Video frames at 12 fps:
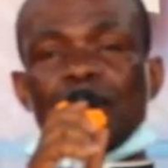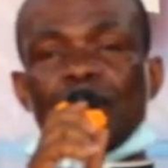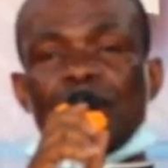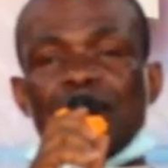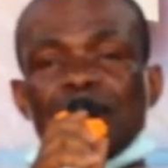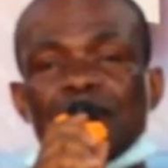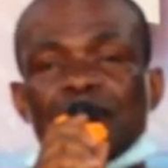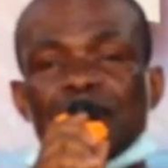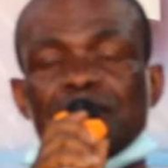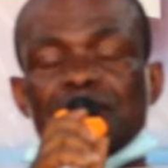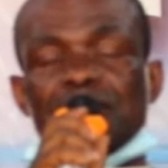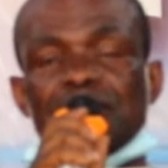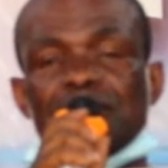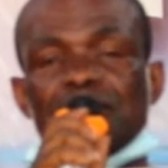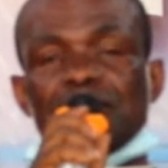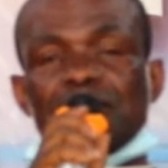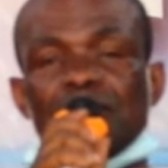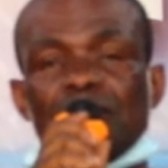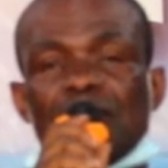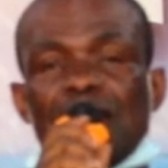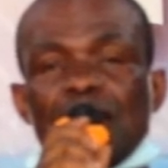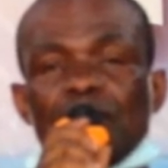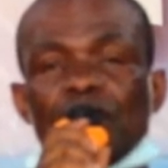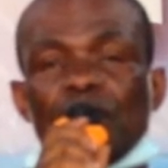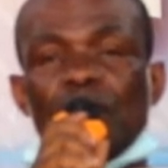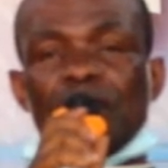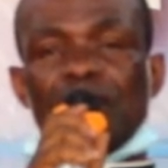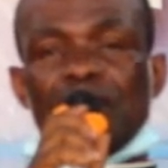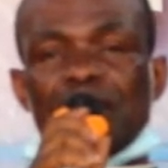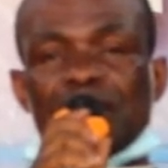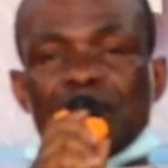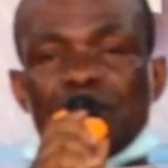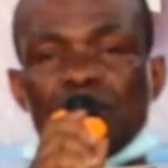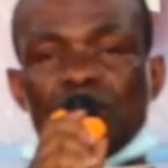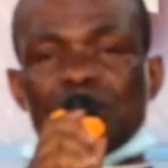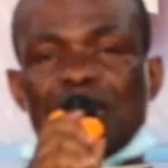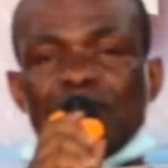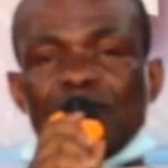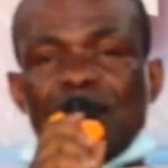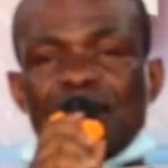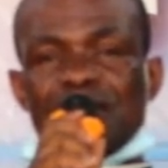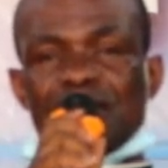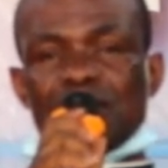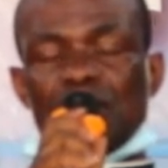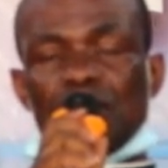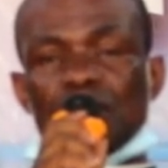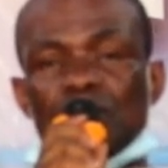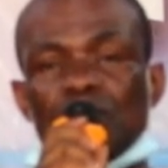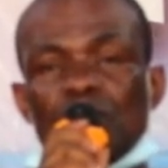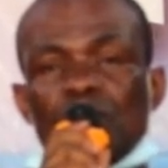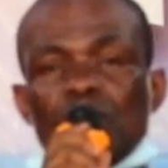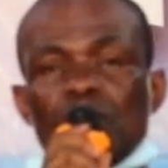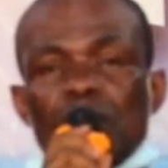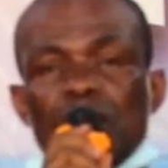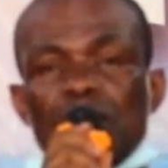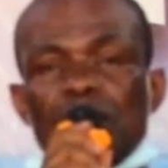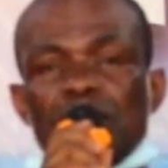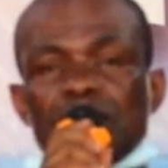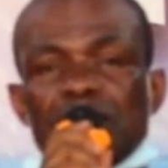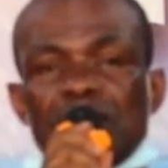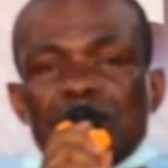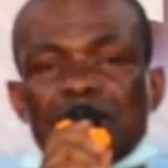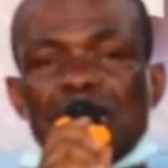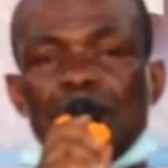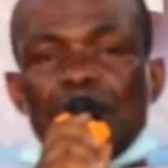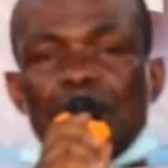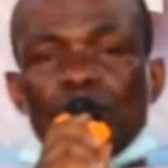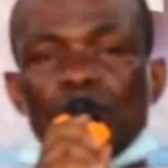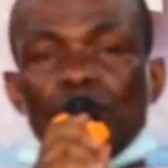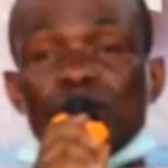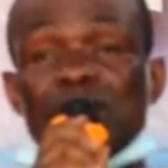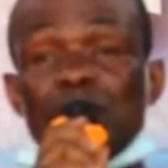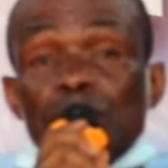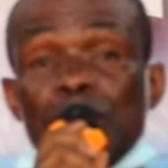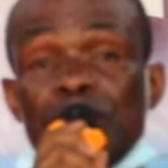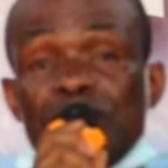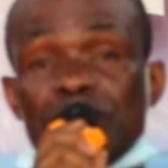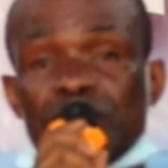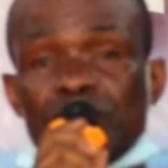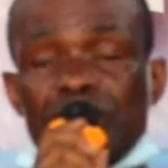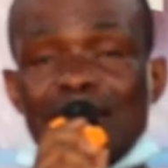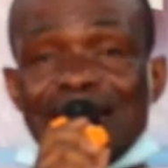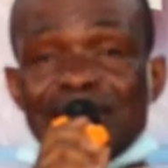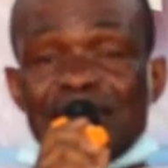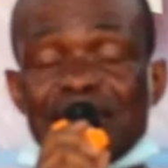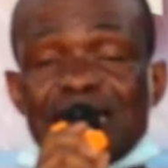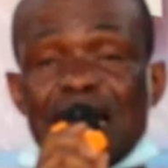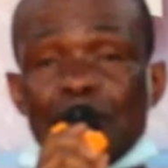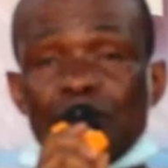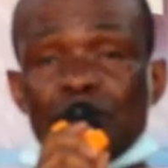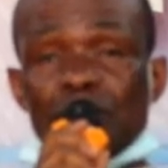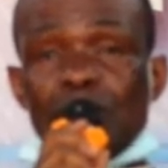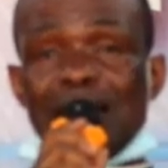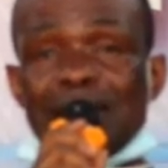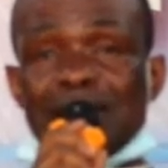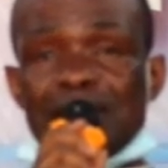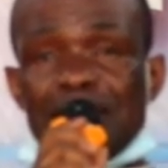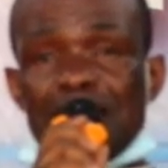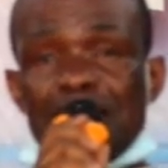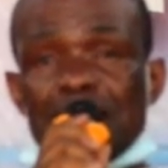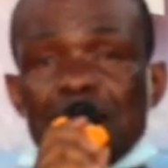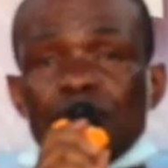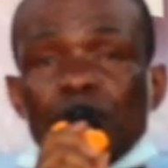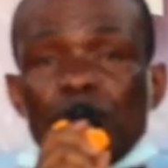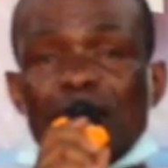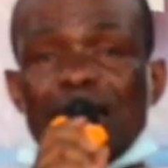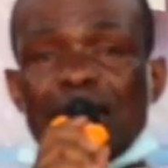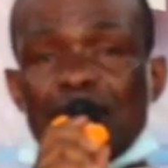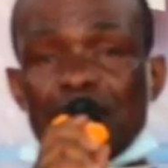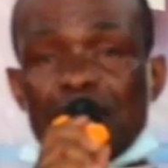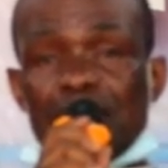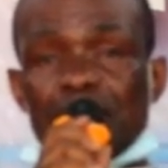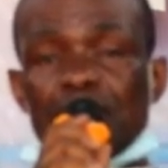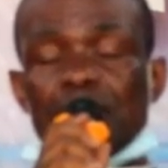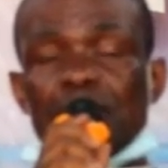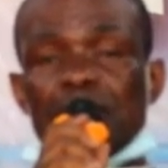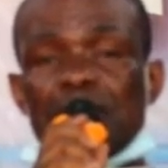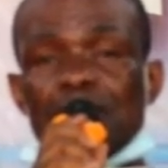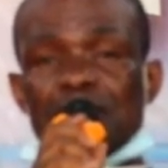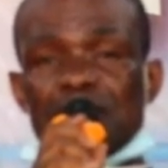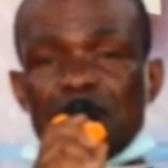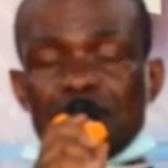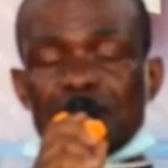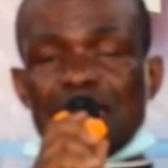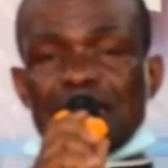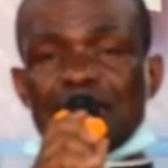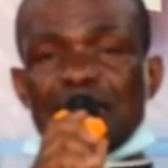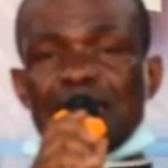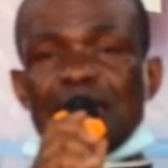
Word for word: when you come forward a little, those advanced also things about those in ministry as disciples, but they forget that themselves that